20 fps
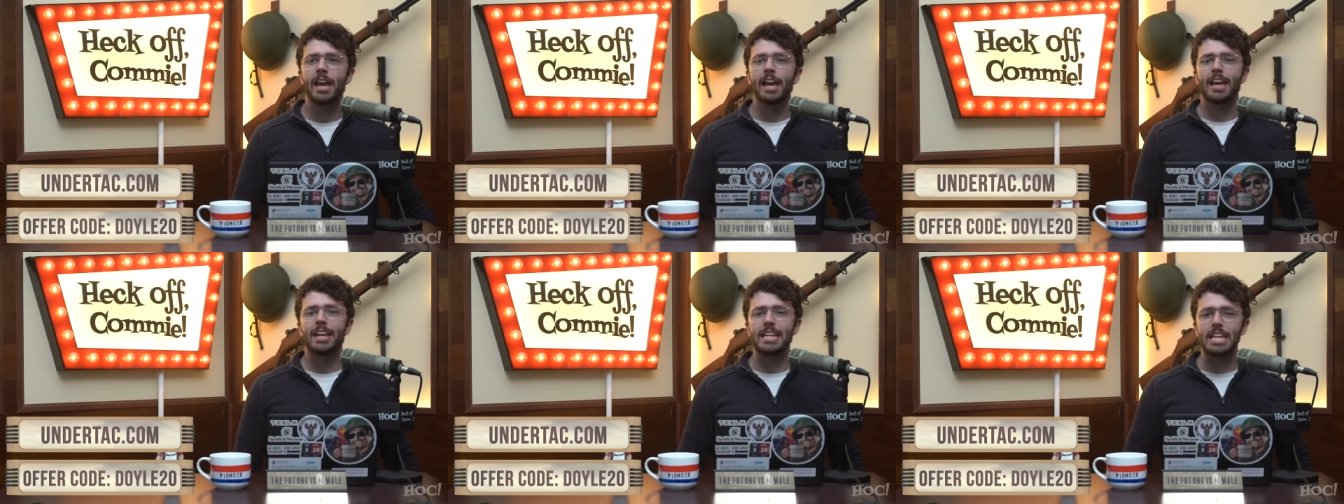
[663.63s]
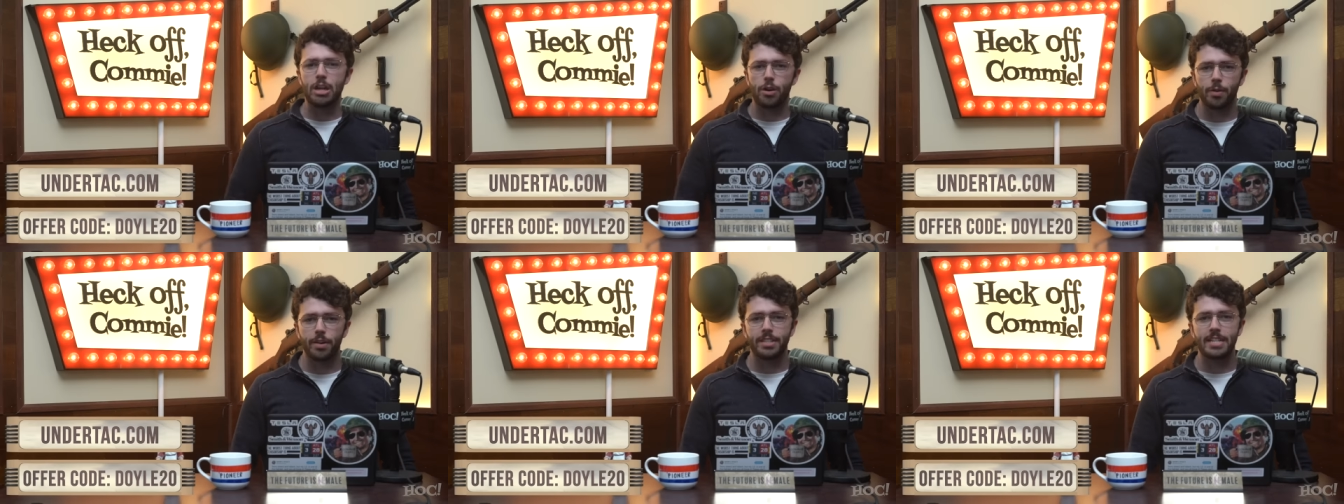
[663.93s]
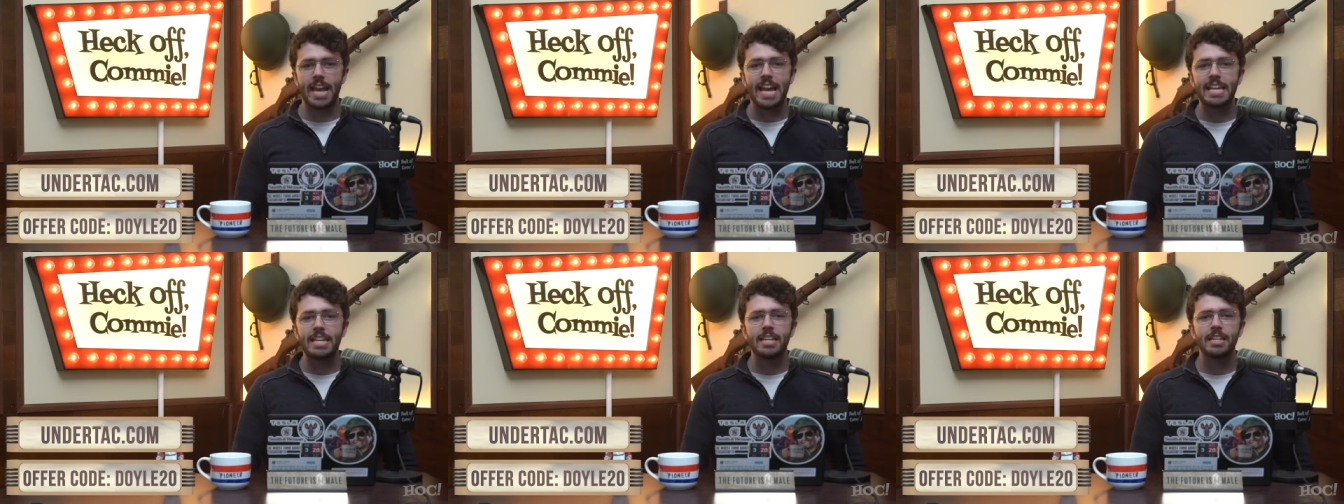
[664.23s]
and
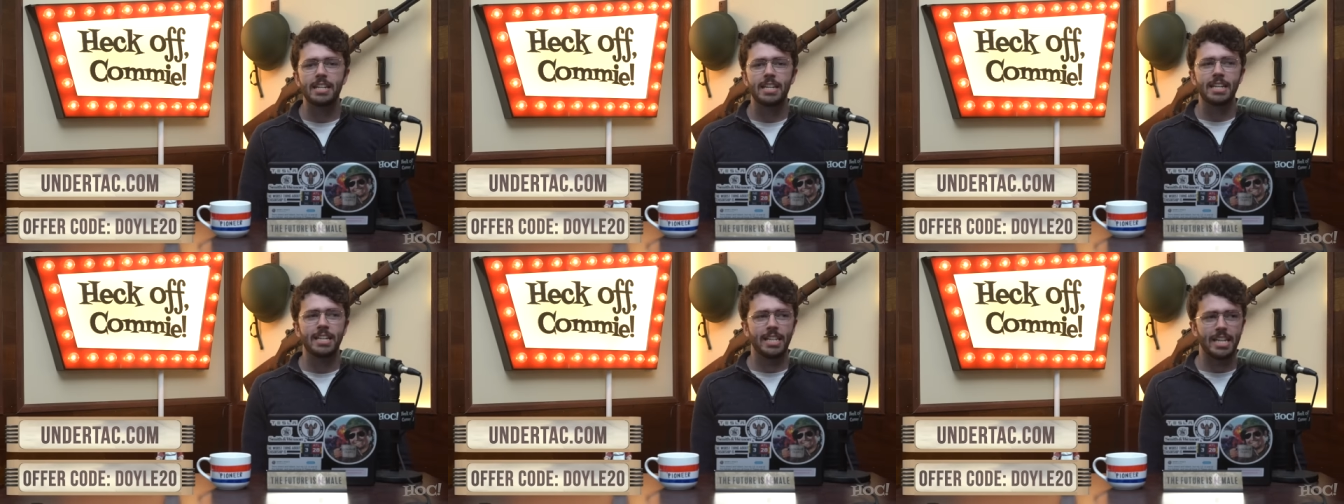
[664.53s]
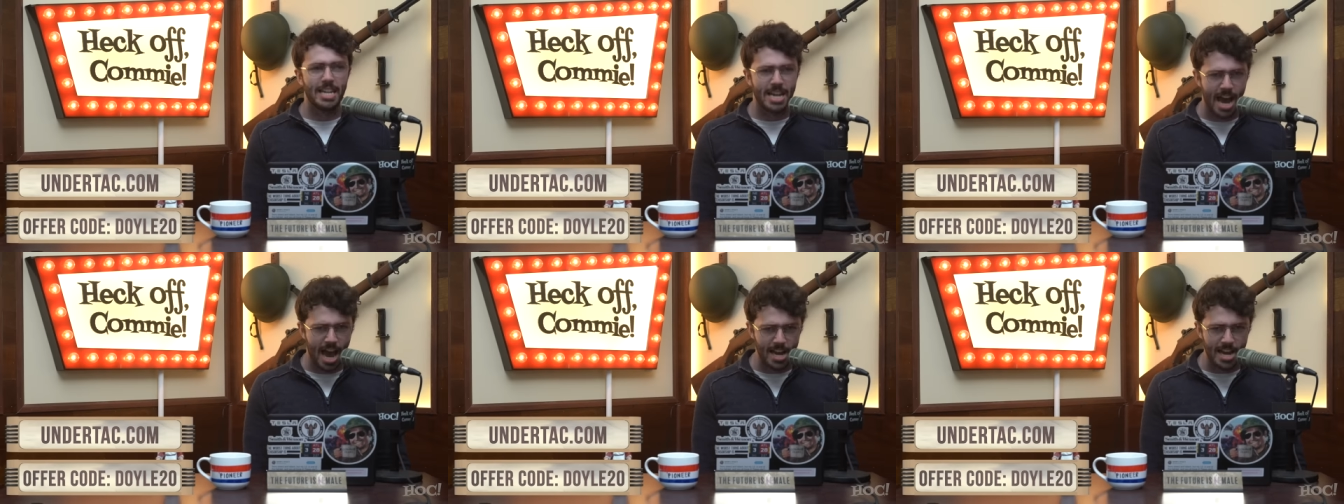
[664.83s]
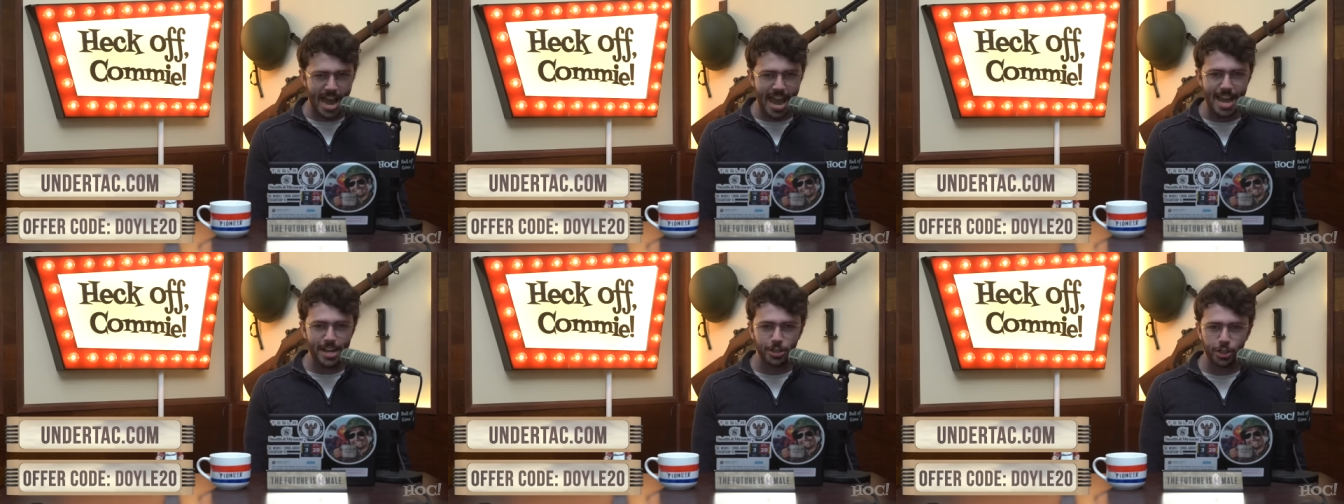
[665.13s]
irritated and on
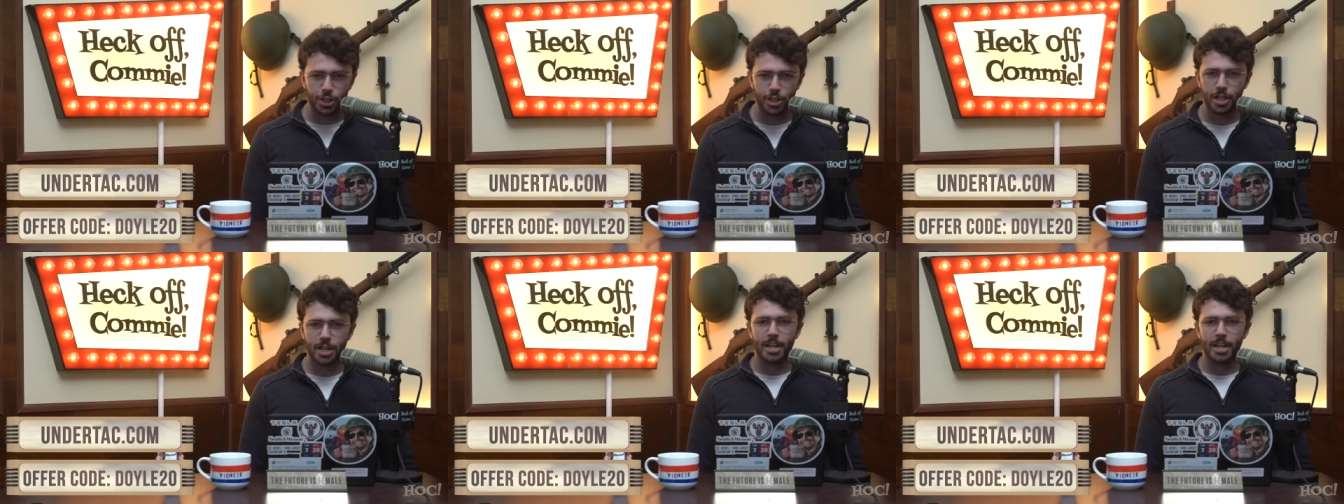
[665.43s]
edge.